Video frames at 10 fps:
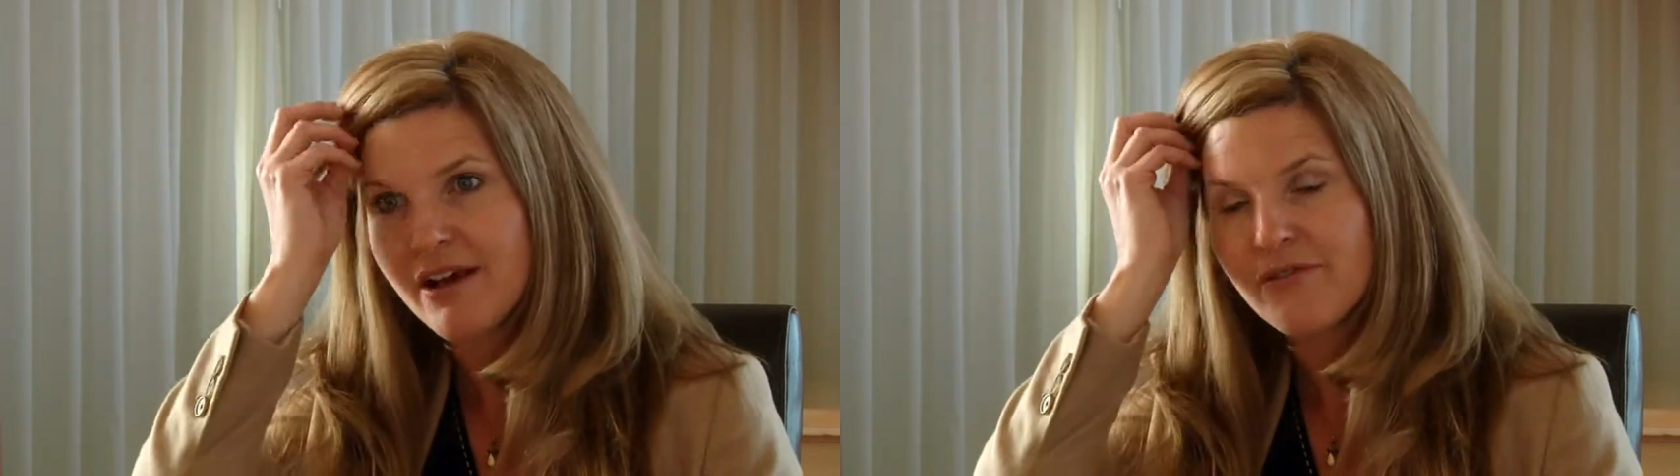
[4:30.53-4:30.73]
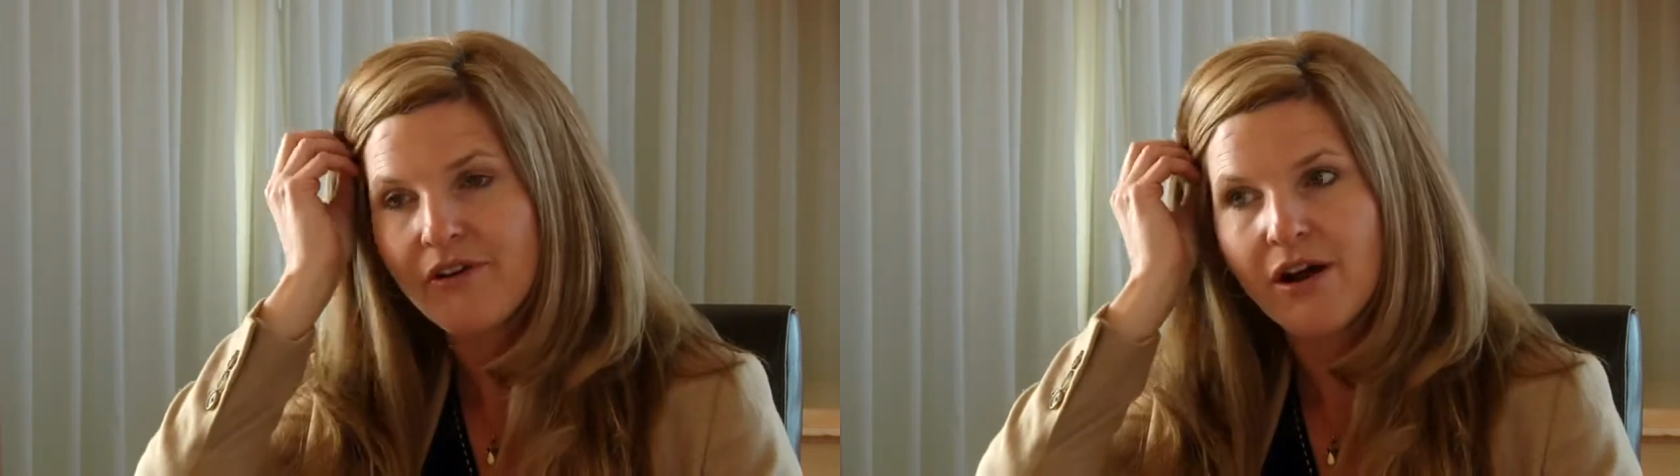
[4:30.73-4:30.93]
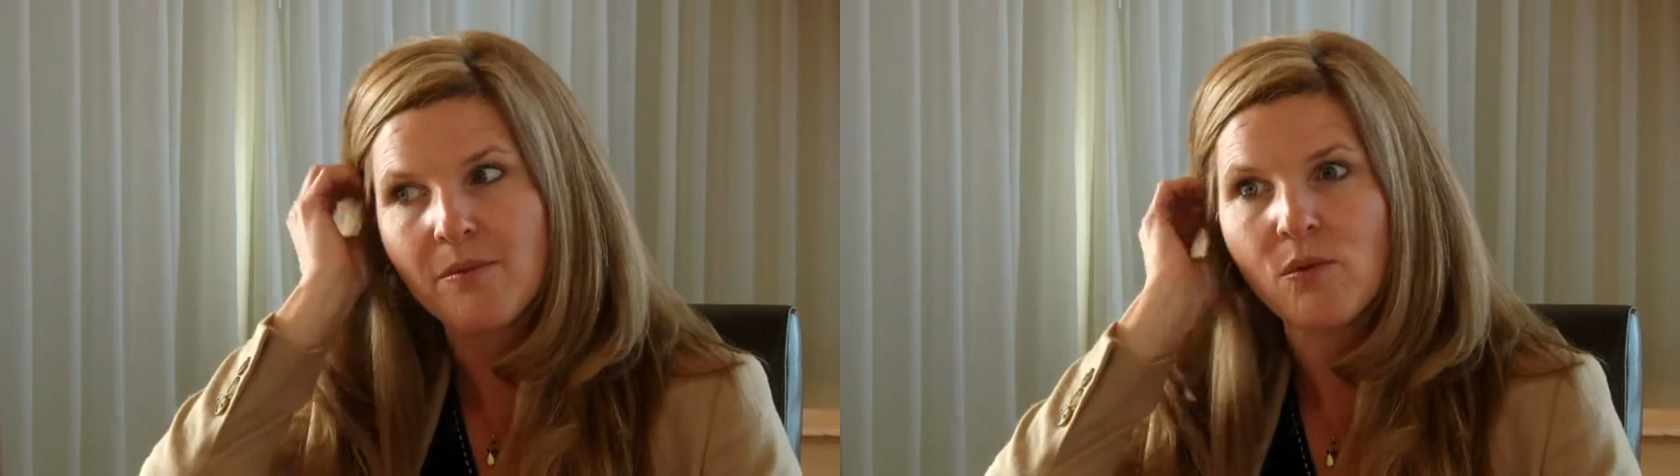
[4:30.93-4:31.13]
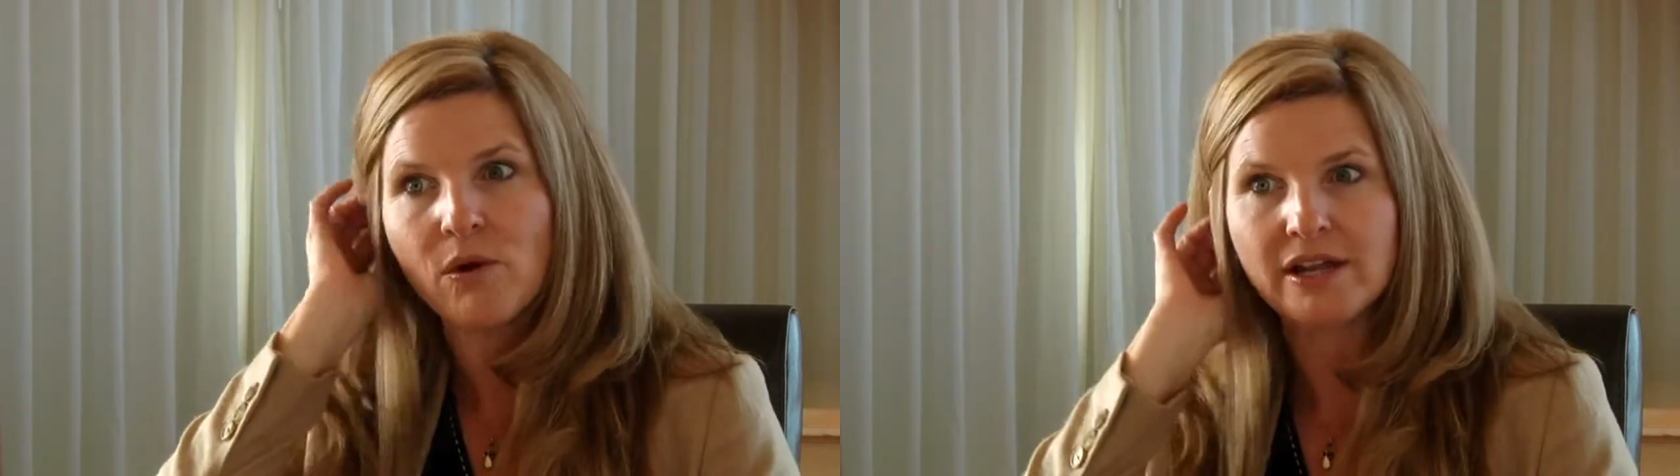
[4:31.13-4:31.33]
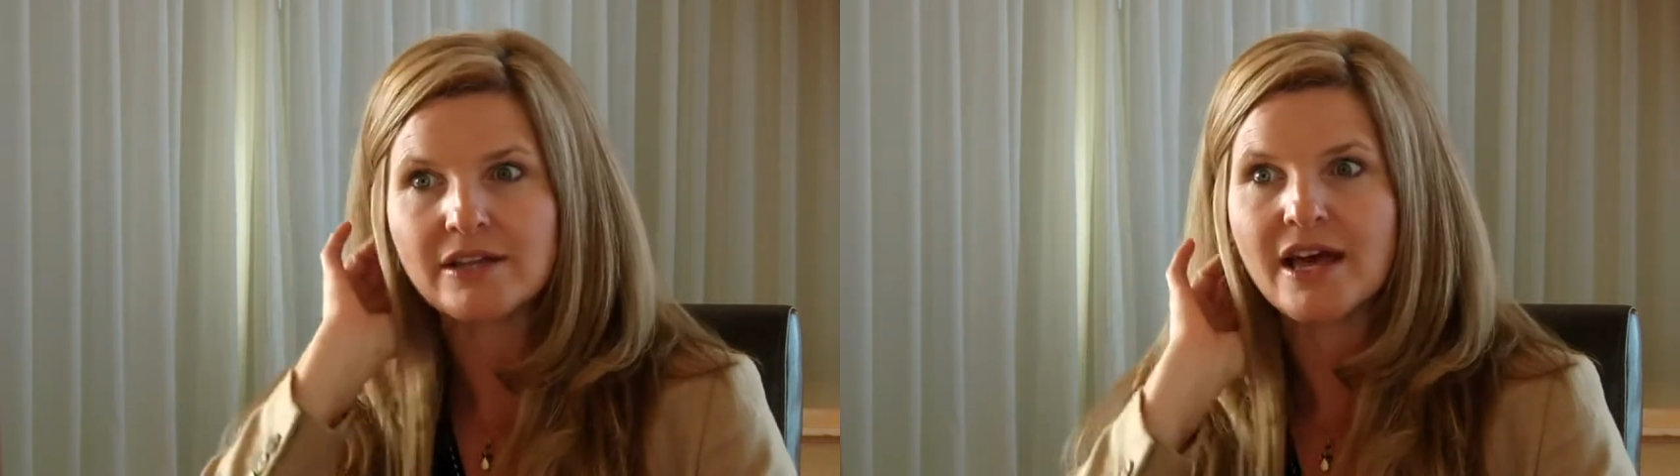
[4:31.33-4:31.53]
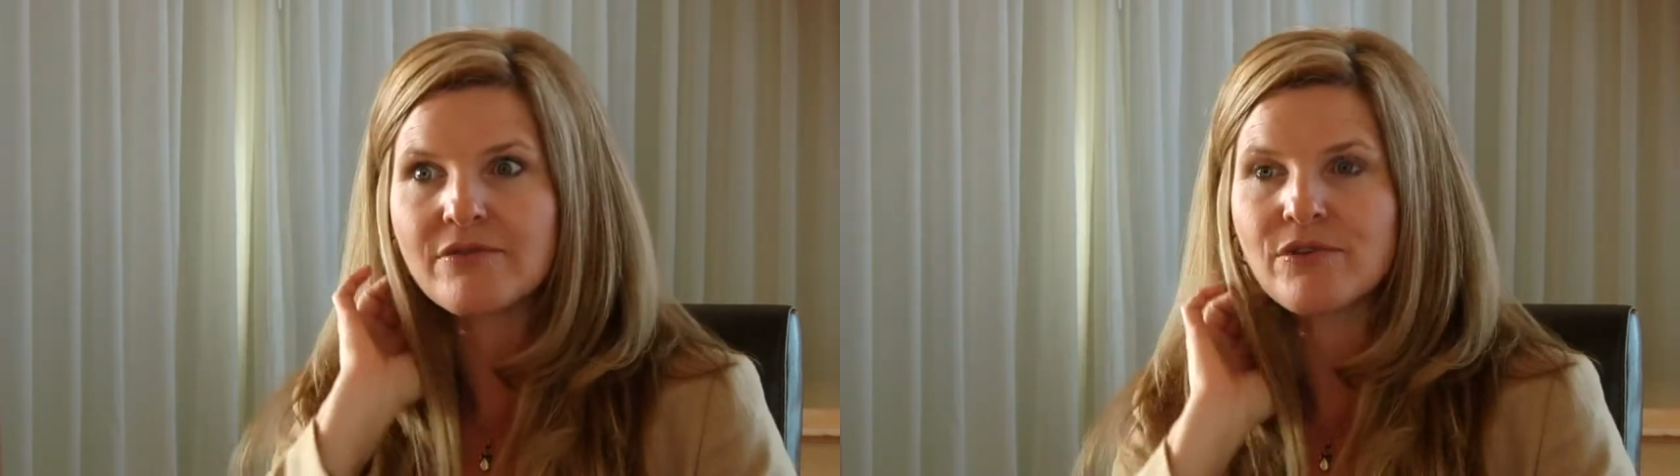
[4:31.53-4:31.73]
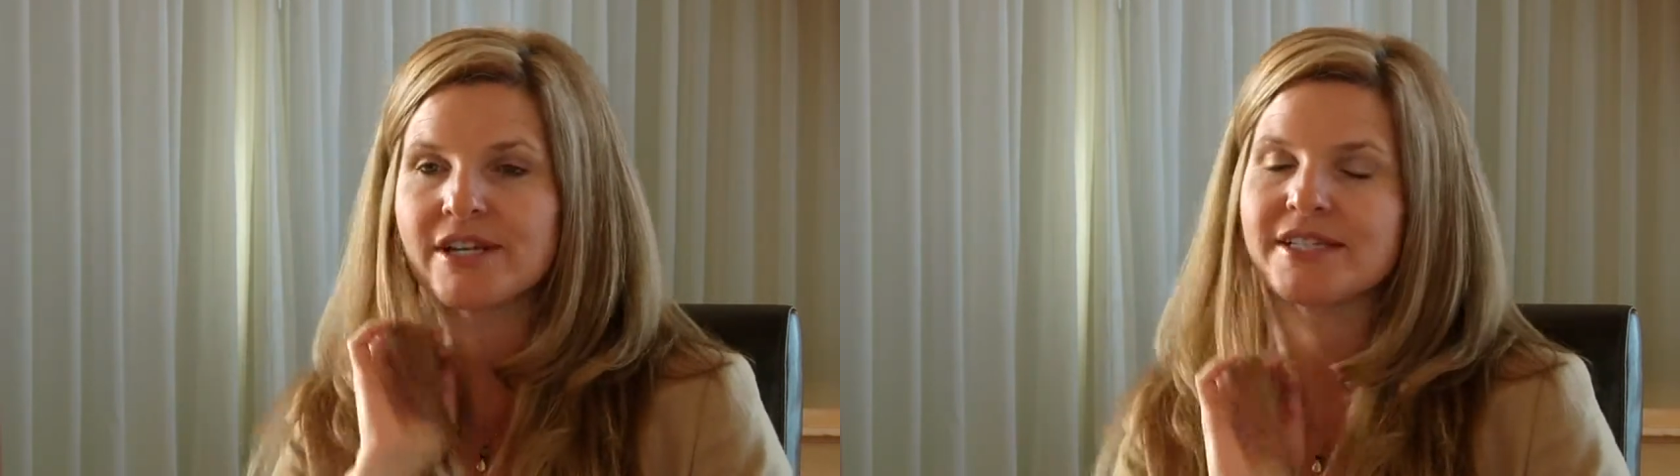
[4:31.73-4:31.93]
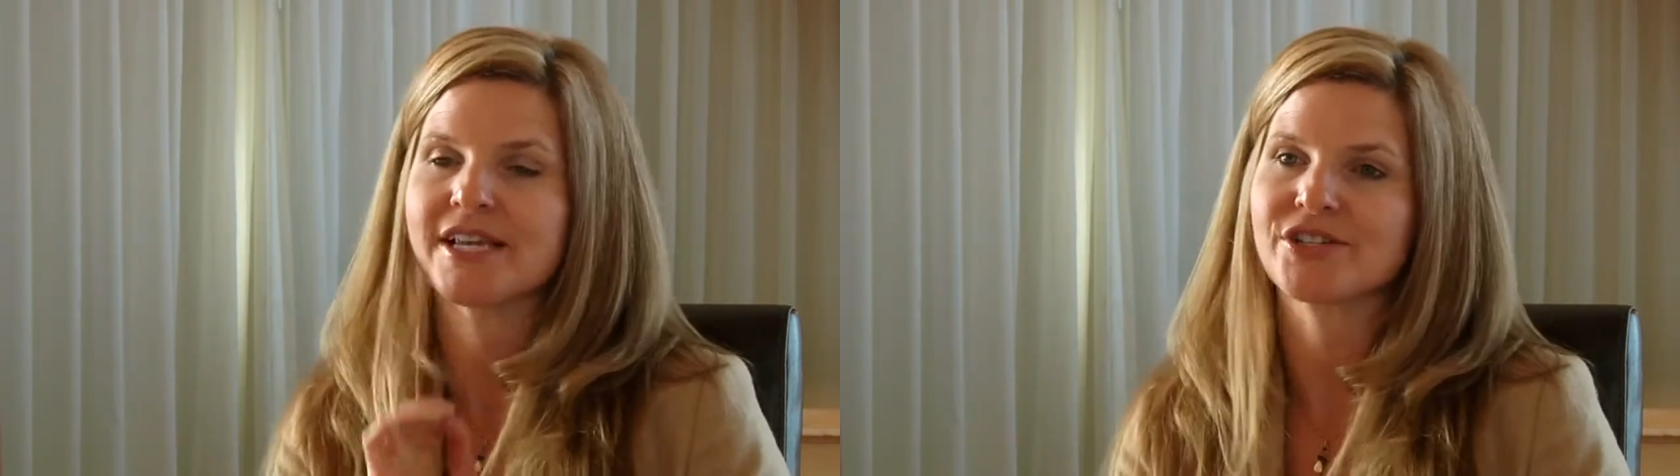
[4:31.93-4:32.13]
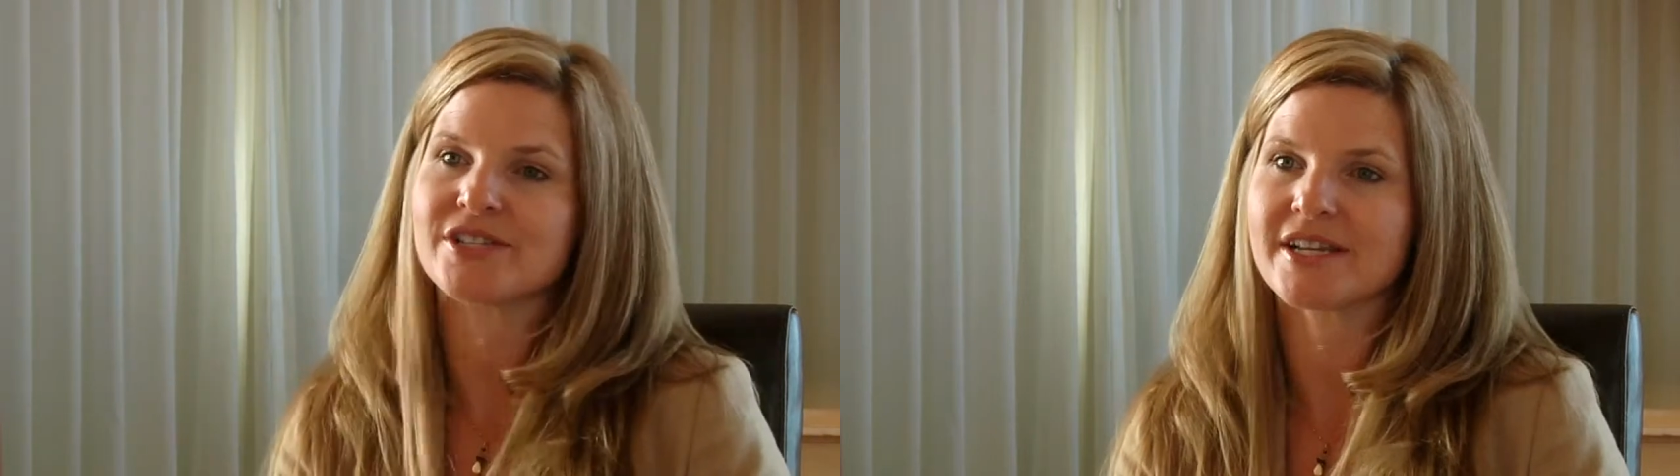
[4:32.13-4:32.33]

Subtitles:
from what a lot of organizations